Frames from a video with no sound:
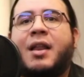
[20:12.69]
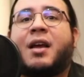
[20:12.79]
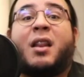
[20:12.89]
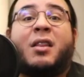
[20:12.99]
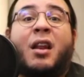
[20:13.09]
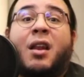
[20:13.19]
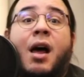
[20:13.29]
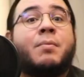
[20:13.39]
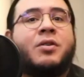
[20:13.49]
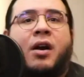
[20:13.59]
like the
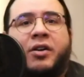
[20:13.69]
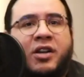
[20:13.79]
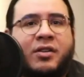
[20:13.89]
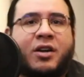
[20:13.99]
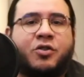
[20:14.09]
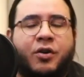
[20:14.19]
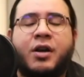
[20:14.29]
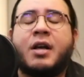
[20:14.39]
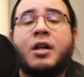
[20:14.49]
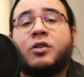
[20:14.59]
Lambda
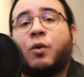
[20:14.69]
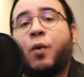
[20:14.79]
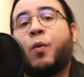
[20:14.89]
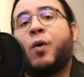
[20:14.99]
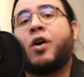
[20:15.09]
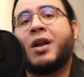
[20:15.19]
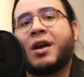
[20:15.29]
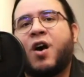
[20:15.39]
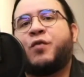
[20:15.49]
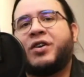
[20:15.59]
architecture. So we're going to
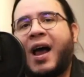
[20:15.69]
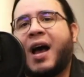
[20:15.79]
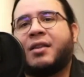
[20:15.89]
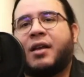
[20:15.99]
cover that